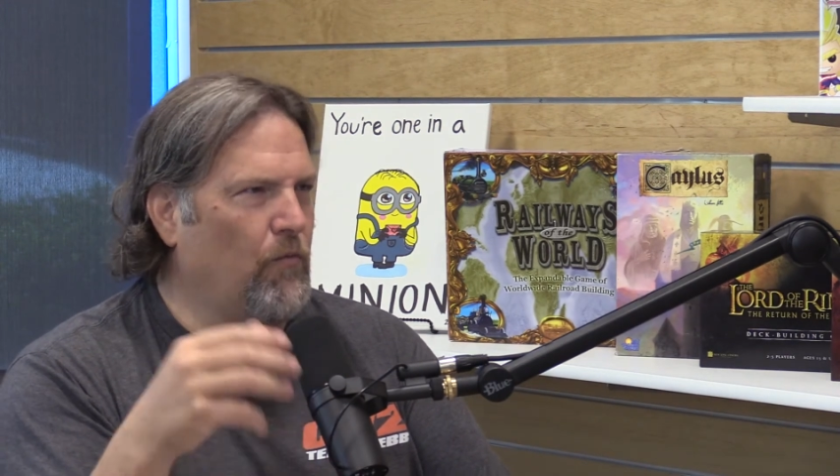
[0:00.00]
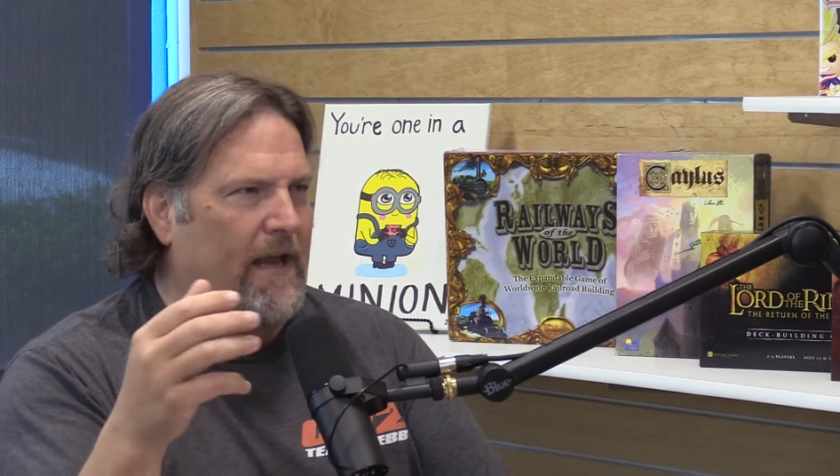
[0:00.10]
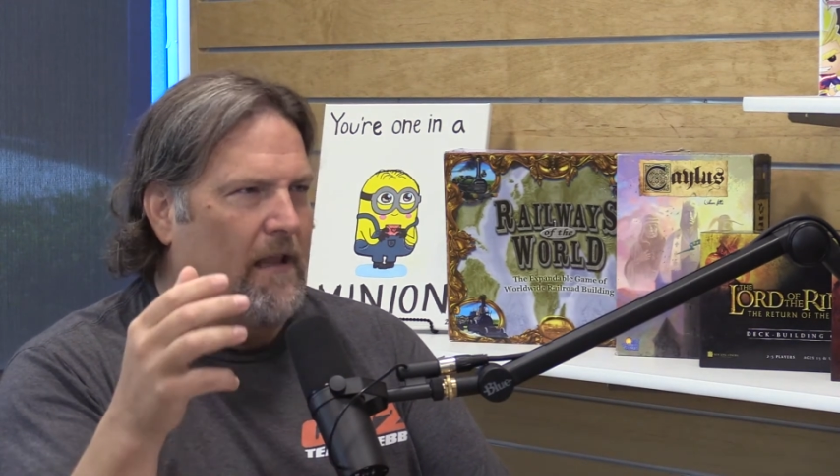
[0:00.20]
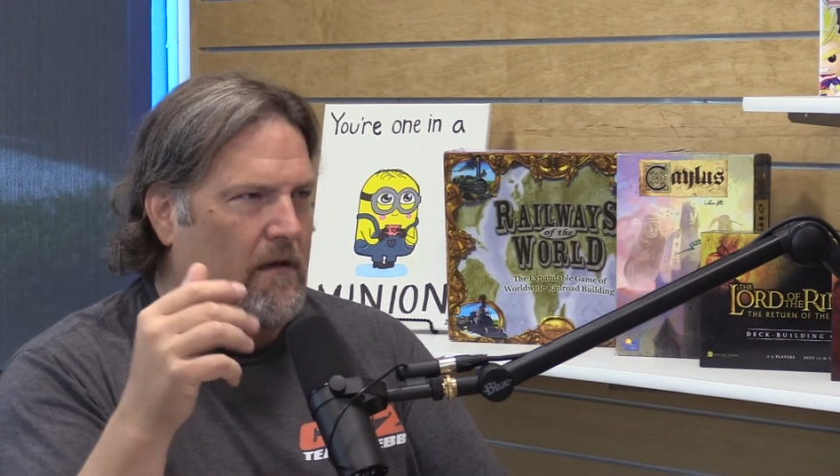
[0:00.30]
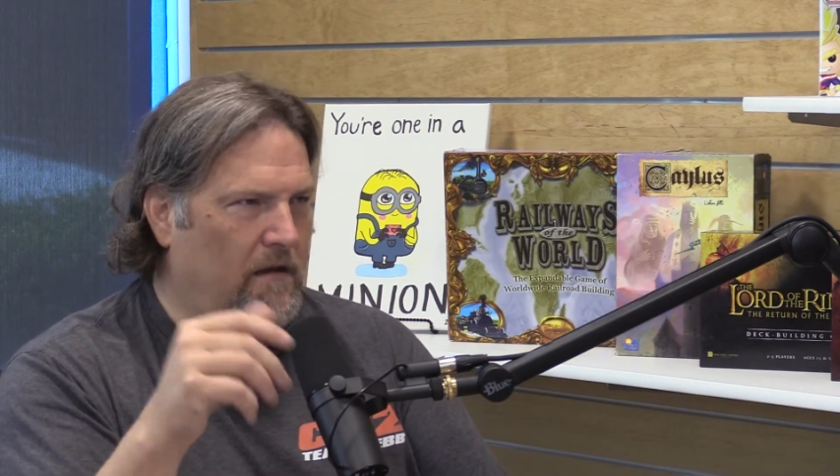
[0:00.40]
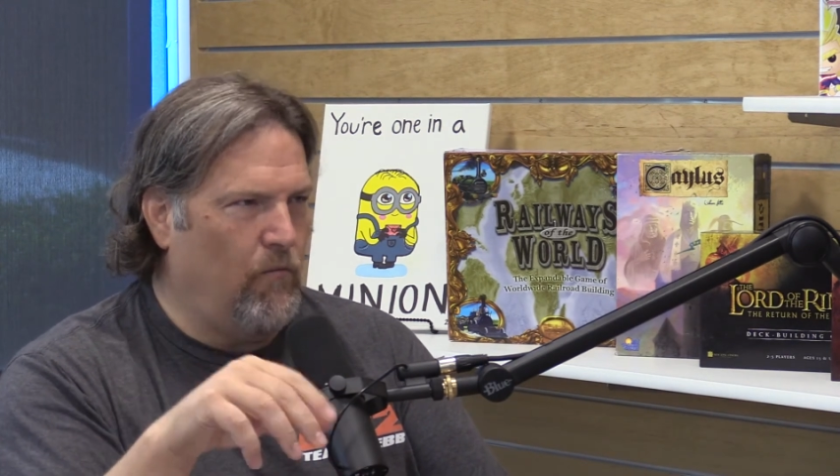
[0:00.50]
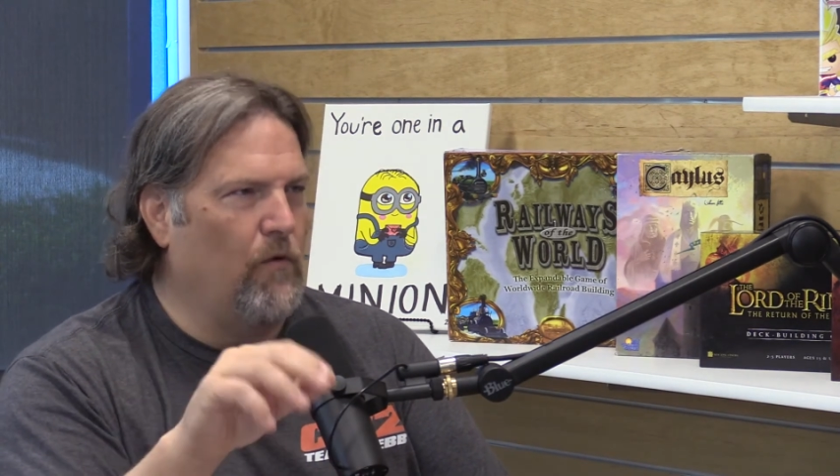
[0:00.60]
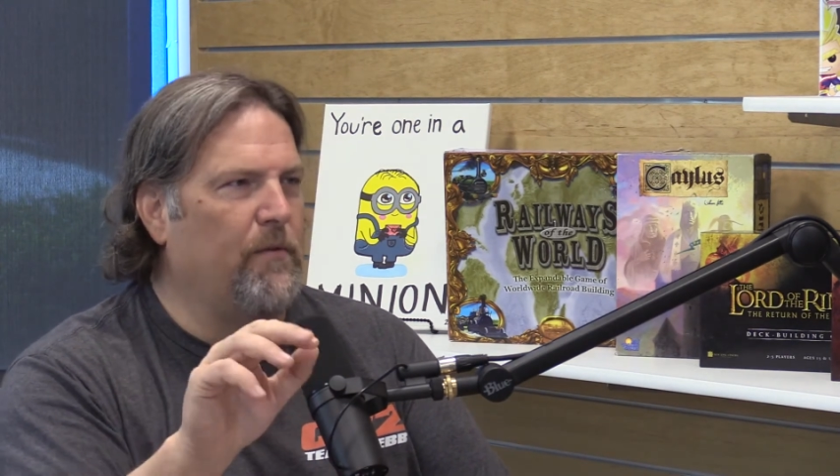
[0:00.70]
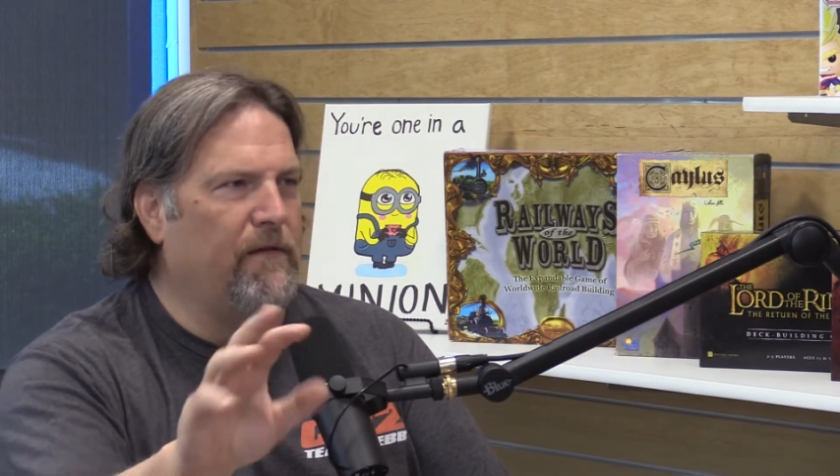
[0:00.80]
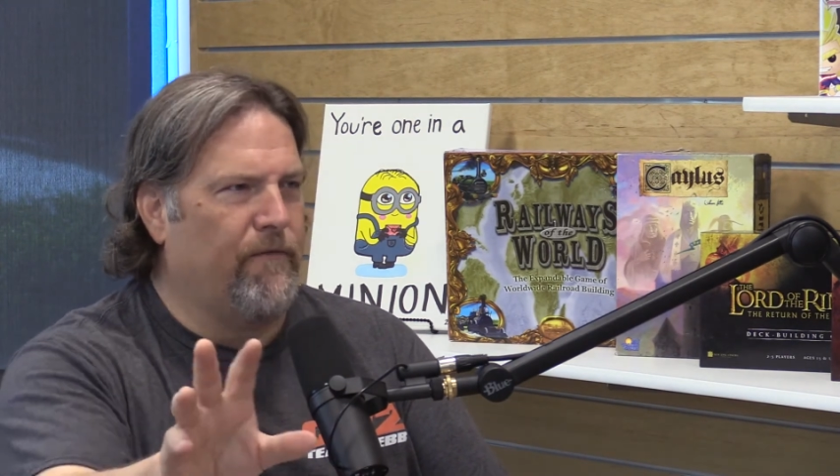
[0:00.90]
reality
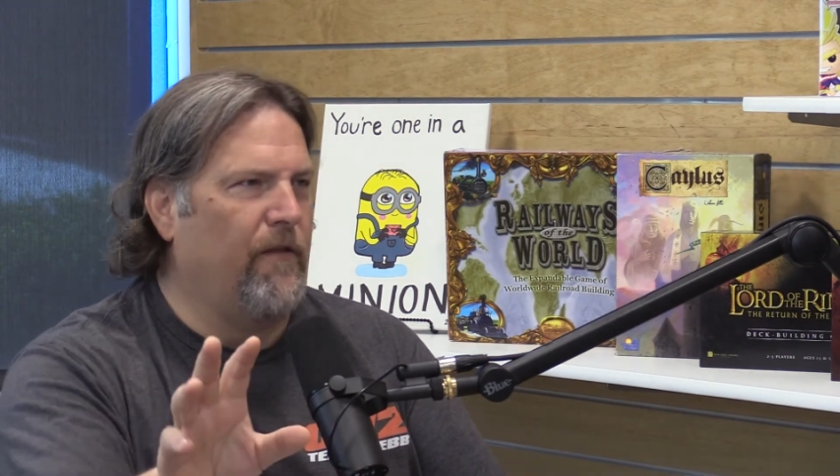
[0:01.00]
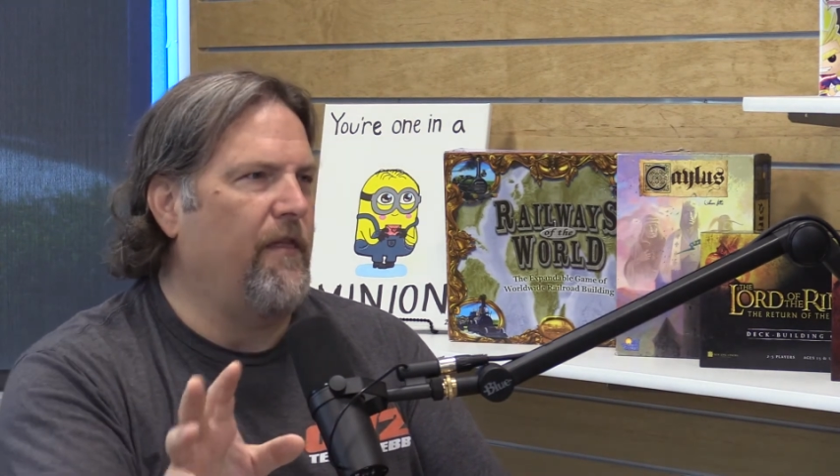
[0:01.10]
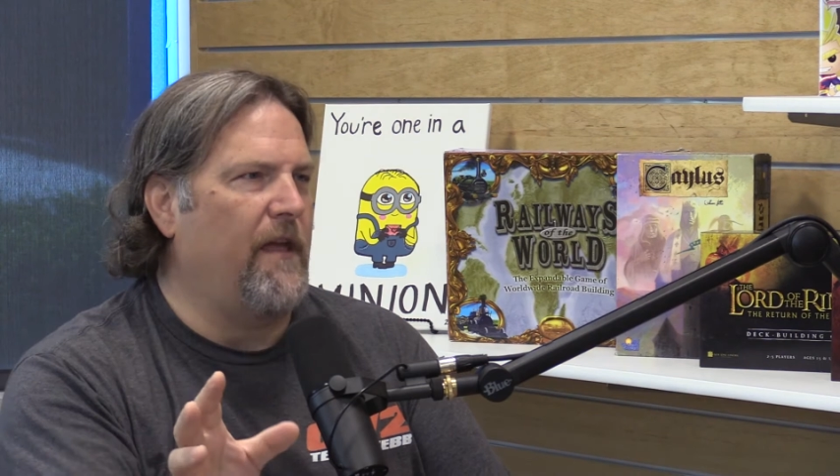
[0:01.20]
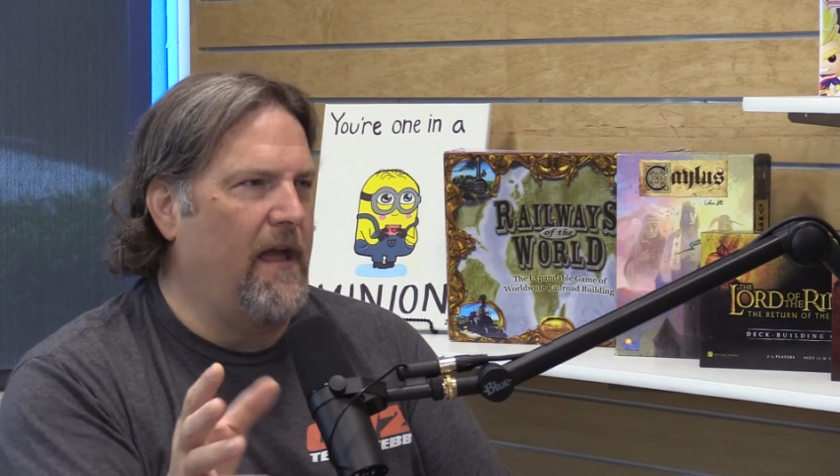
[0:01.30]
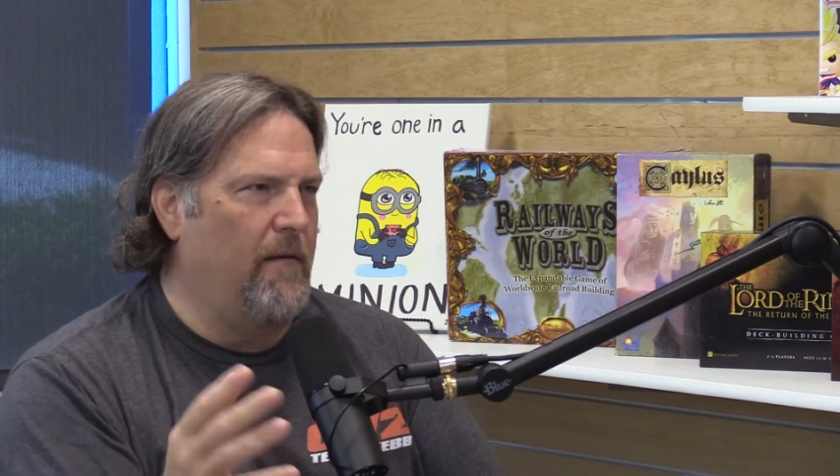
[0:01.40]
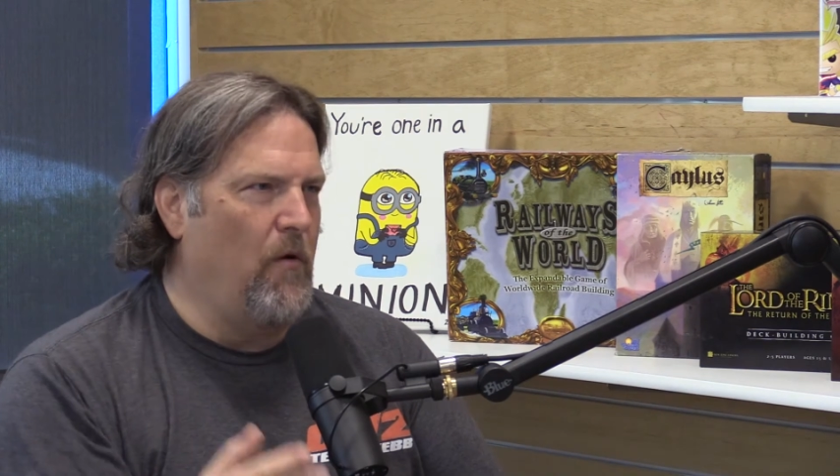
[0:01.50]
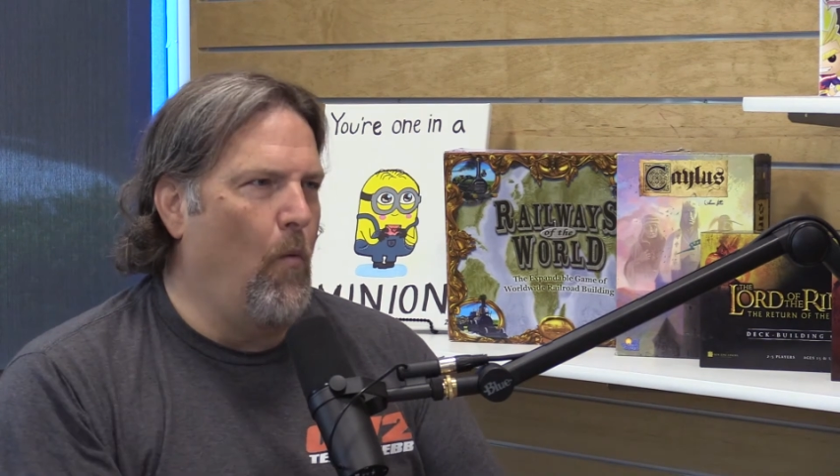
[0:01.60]
will be for them